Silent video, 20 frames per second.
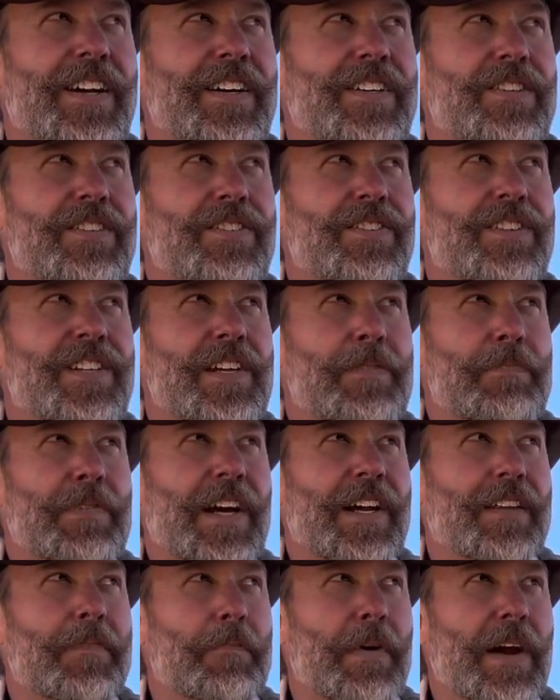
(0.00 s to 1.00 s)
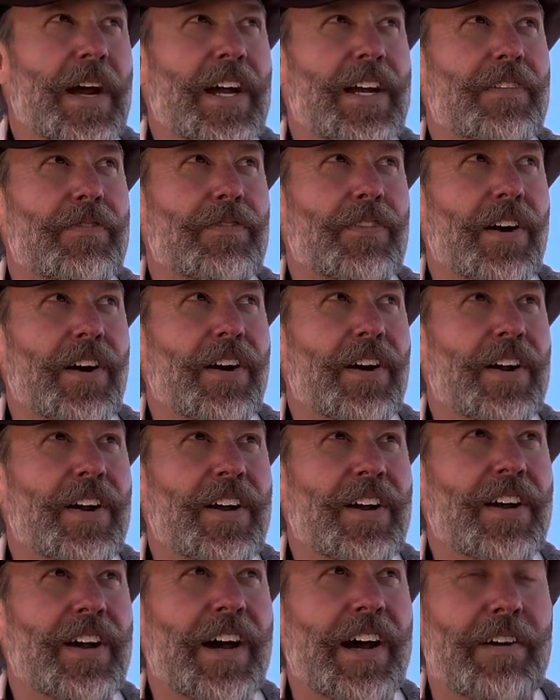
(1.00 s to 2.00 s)
You keep that in the bank for
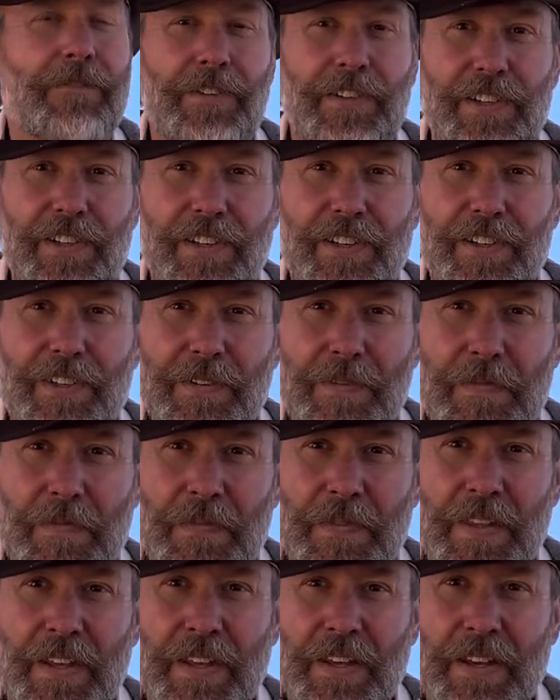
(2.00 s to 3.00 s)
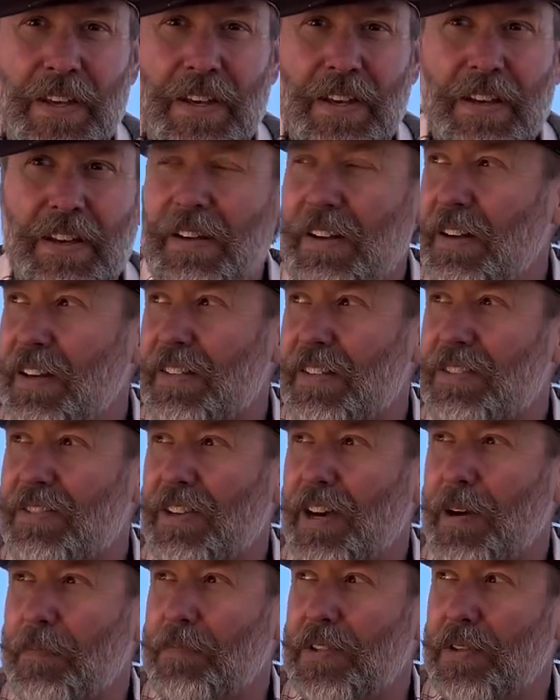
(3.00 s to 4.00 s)
half a year and
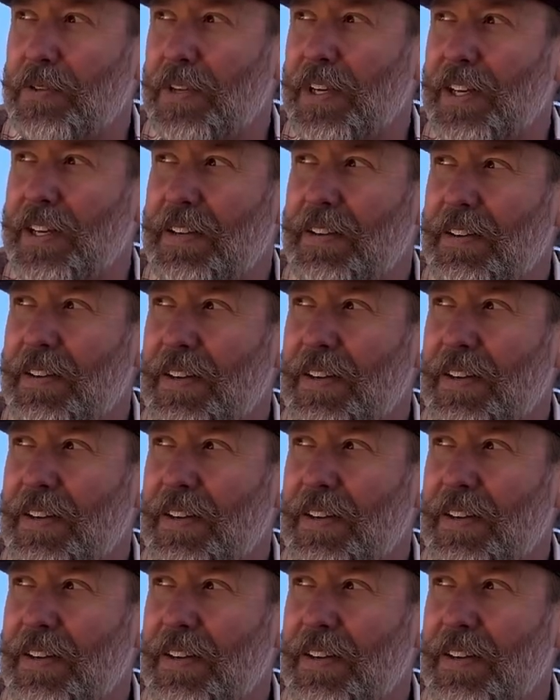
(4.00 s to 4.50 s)
stop doing it.